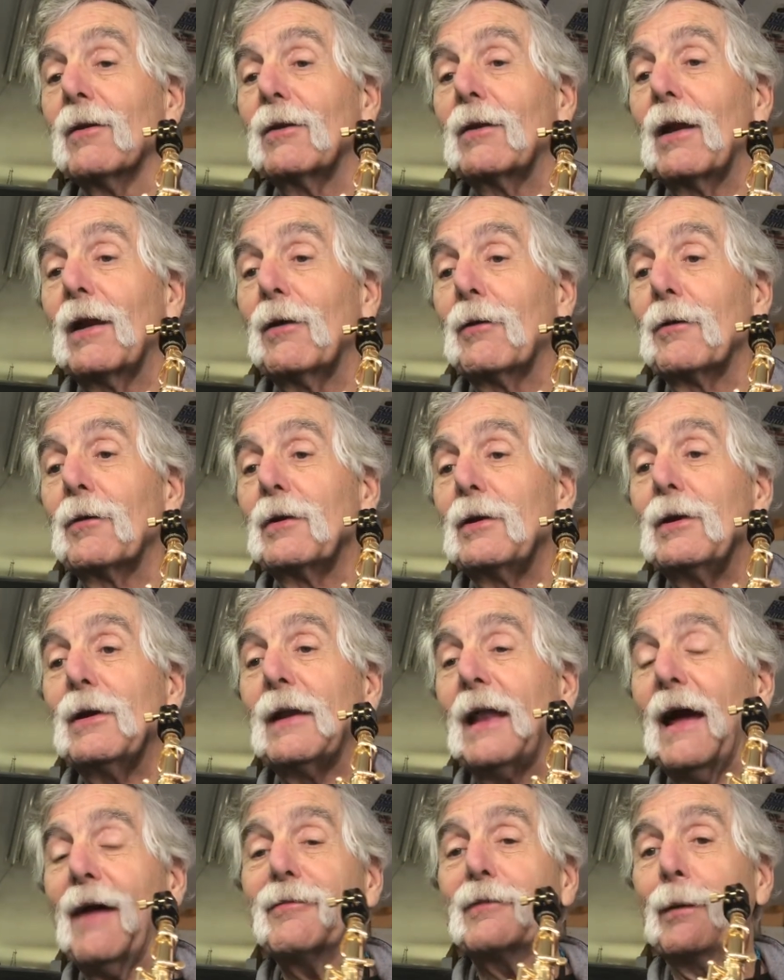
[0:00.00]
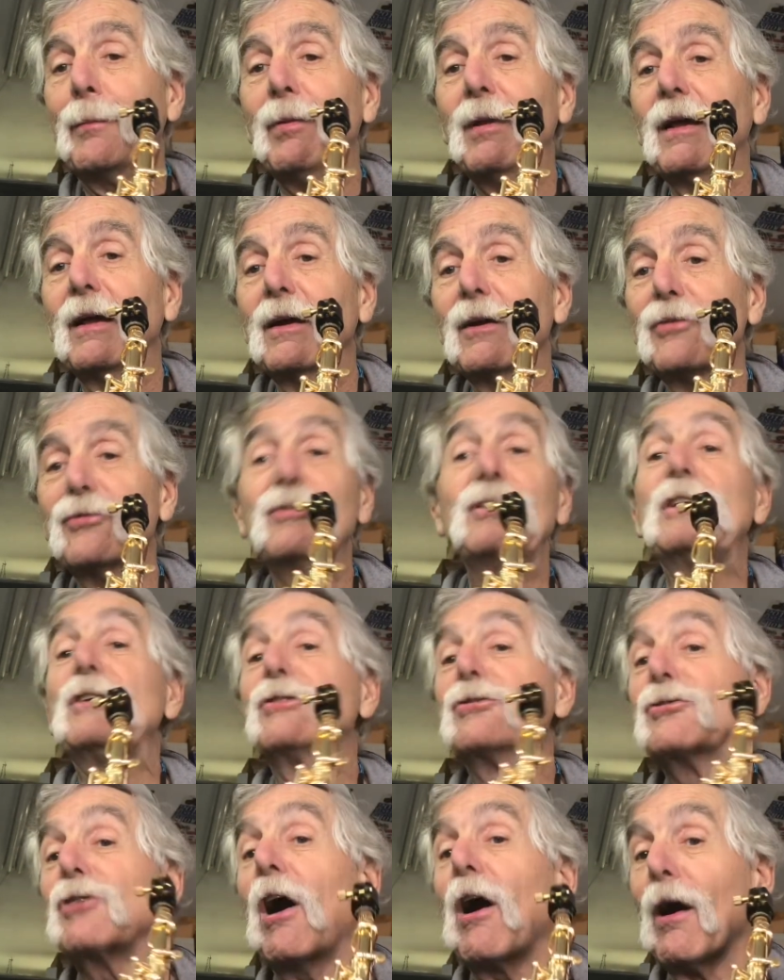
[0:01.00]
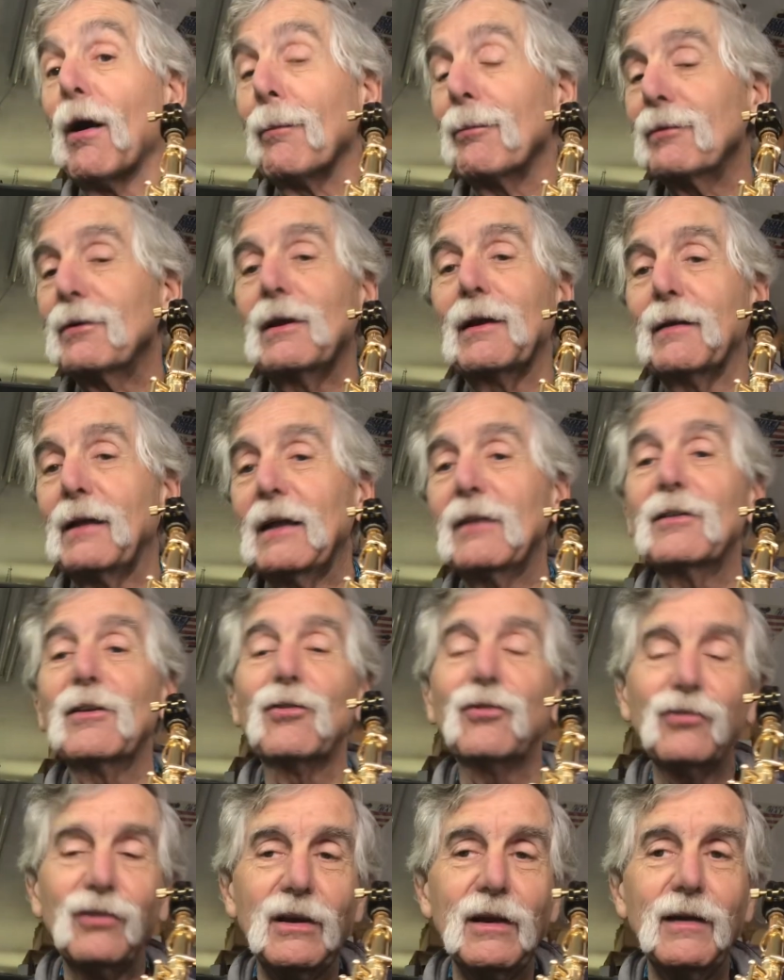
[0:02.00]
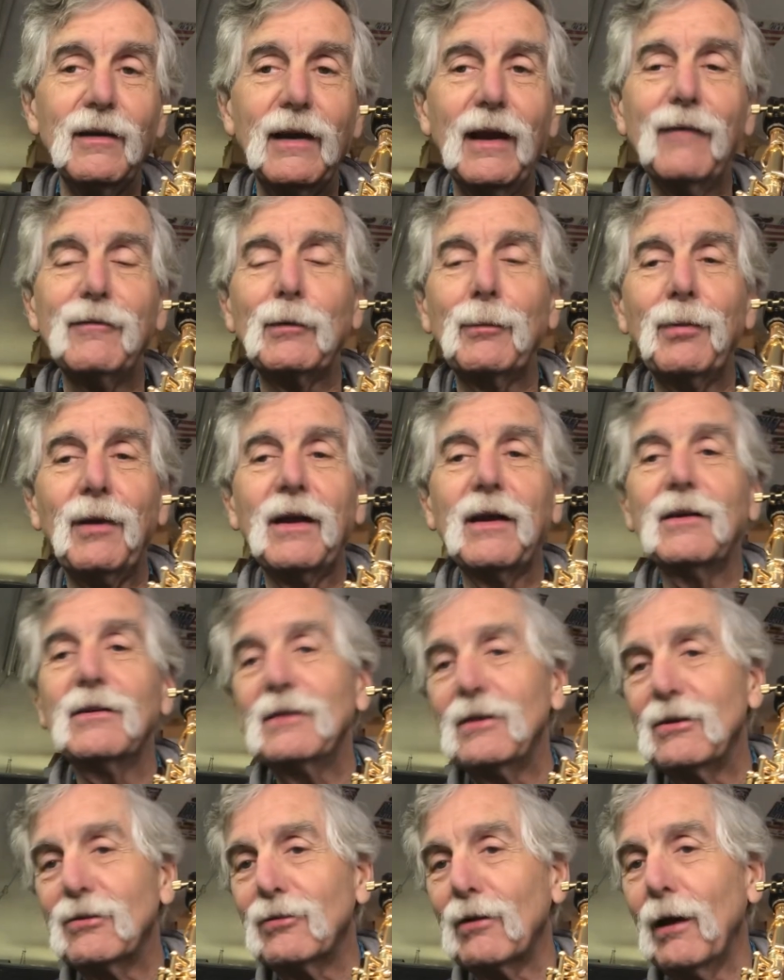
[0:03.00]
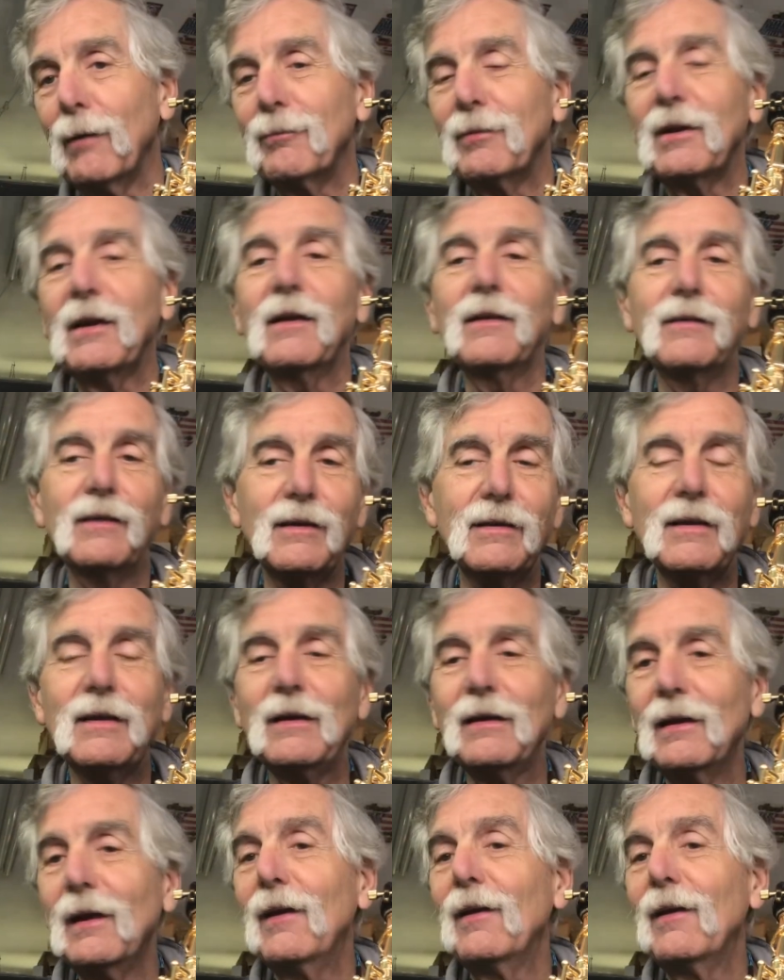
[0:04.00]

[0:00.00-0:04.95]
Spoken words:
you'd have to play a C sharp to get the C. You have to play a D sharp to get the D.